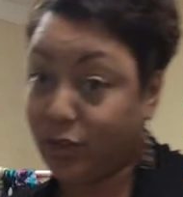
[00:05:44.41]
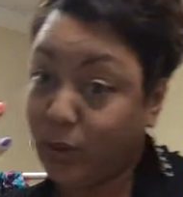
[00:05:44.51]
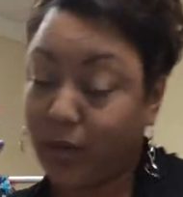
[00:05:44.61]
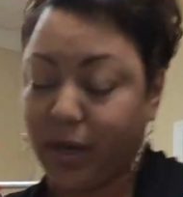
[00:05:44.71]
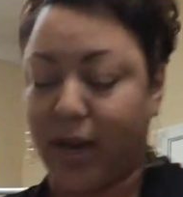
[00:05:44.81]

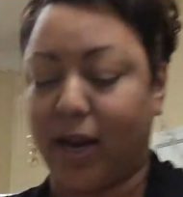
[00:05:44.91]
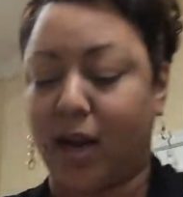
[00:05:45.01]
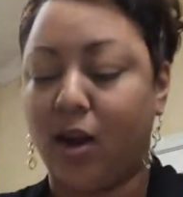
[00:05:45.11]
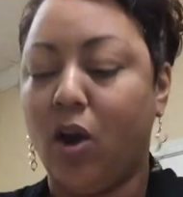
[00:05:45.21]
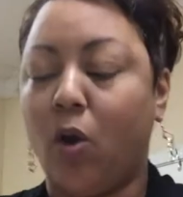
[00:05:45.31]
shorter
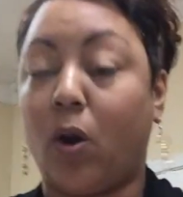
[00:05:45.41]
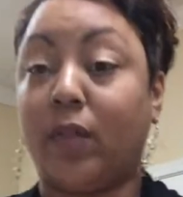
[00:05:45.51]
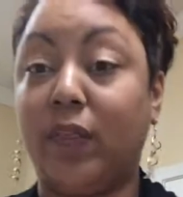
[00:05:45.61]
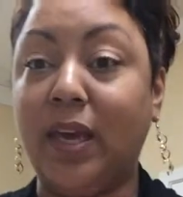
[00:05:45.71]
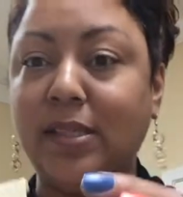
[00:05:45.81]
hair,
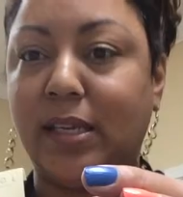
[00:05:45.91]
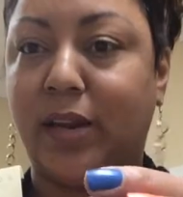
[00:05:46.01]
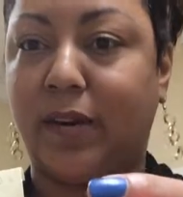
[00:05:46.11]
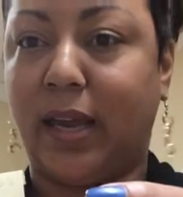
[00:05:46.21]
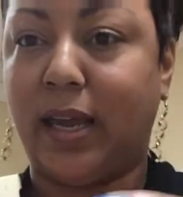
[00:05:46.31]
are these
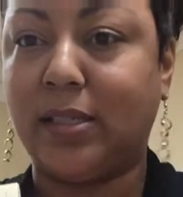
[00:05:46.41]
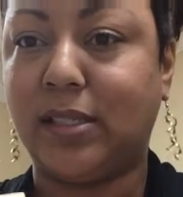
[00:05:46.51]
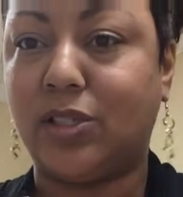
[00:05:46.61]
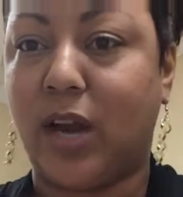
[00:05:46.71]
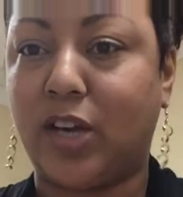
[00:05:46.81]
earrings.
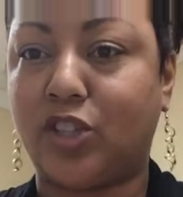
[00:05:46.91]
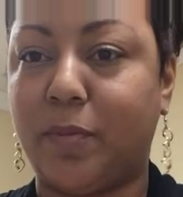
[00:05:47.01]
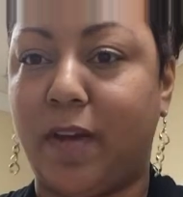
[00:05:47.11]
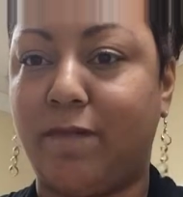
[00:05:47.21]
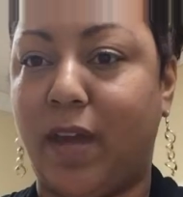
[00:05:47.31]
These are actually
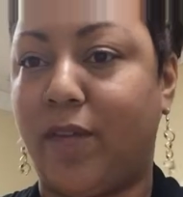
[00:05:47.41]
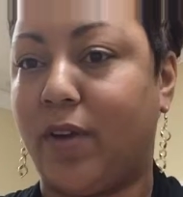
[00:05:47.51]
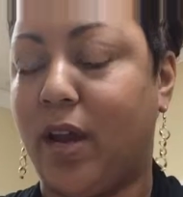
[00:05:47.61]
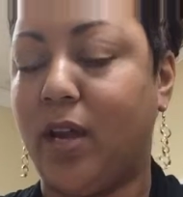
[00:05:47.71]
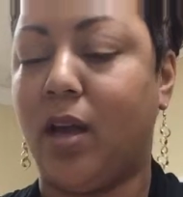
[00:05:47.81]
my
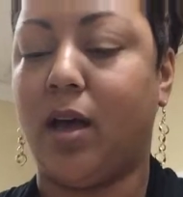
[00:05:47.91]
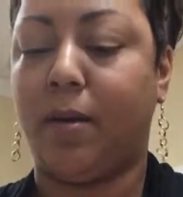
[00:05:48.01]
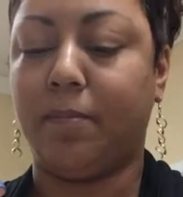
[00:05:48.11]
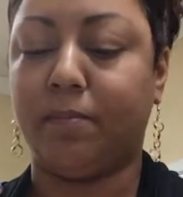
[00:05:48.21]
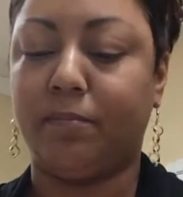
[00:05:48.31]
favorite.
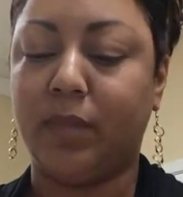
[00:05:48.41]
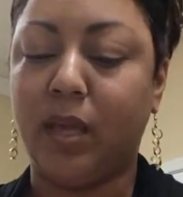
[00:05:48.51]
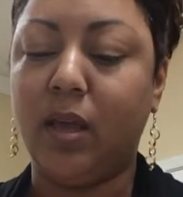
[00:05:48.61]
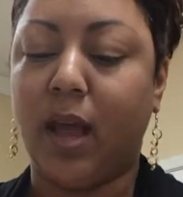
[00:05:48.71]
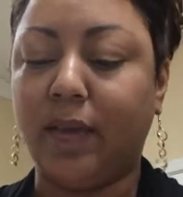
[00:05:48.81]

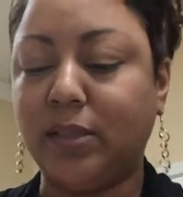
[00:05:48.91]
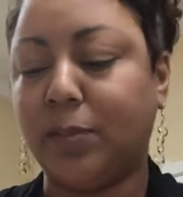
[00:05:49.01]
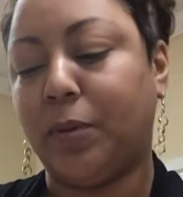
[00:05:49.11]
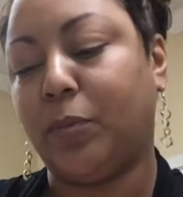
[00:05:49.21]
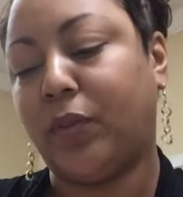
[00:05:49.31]
I think
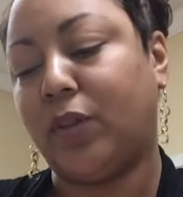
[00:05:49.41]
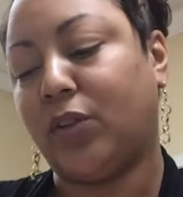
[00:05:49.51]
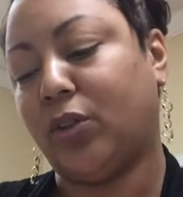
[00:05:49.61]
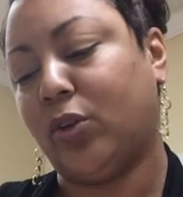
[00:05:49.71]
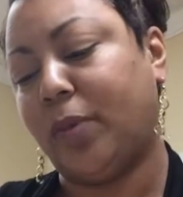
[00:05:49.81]
some people think
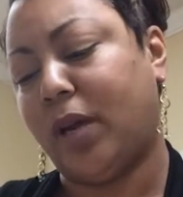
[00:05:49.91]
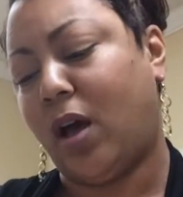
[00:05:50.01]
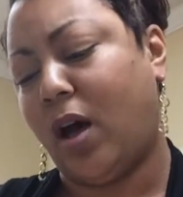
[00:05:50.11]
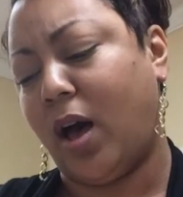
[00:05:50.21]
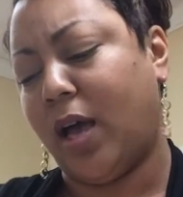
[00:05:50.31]
they're a little bit
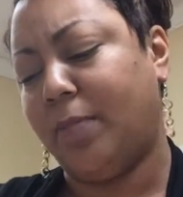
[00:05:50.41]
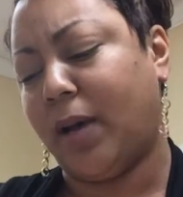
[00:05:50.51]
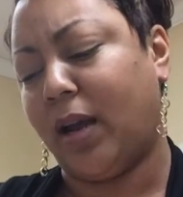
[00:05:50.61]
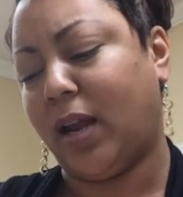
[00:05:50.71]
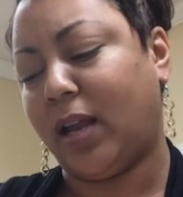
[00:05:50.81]
odd,
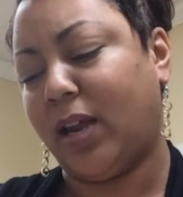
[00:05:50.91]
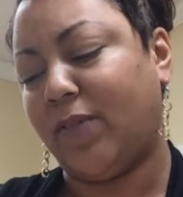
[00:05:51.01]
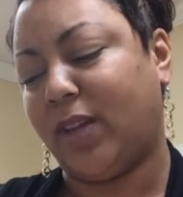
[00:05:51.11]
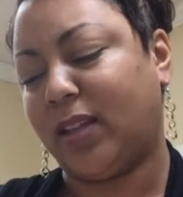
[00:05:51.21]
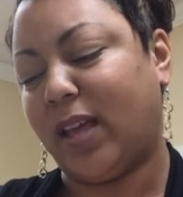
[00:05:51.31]
but I kind
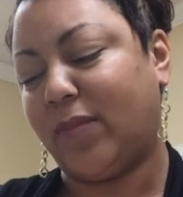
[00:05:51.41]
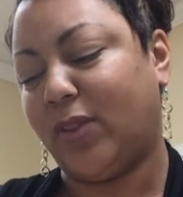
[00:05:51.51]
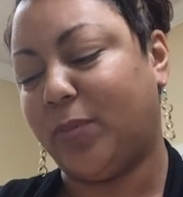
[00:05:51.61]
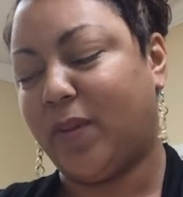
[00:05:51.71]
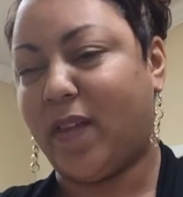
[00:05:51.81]
of feel like they have a
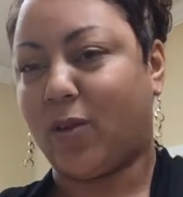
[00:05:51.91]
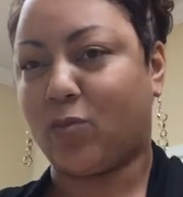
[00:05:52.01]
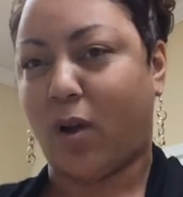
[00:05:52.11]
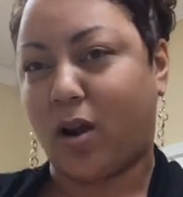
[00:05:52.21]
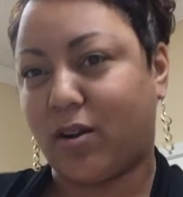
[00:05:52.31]
little bit of
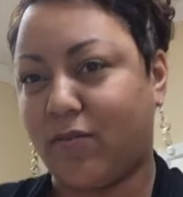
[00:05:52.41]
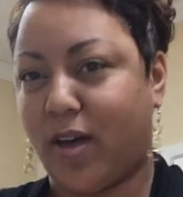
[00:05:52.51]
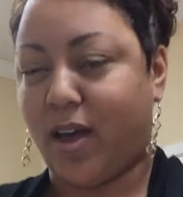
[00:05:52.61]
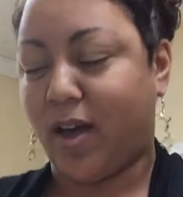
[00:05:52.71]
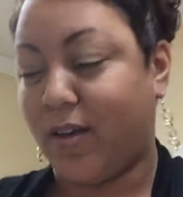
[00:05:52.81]
that rocker
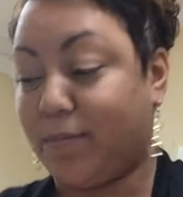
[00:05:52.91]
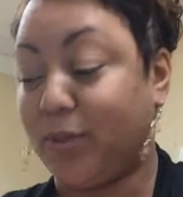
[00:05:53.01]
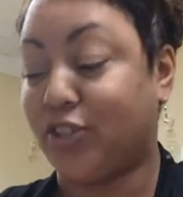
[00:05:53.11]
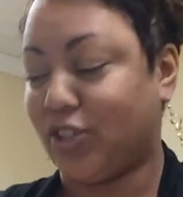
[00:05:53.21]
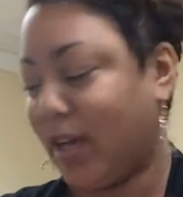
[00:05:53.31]
vibe,
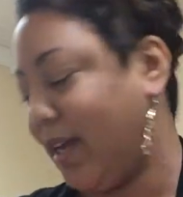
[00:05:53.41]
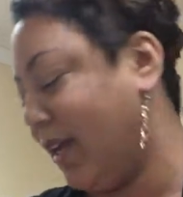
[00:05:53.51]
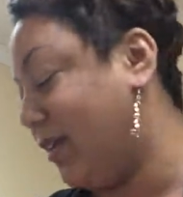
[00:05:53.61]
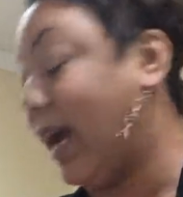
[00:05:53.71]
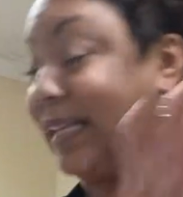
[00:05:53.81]
which
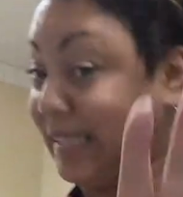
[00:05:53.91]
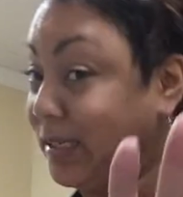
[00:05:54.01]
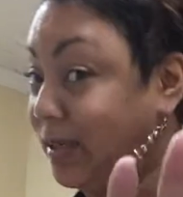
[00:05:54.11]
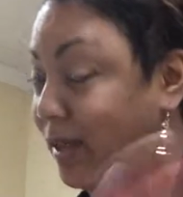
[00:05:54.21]
I tend to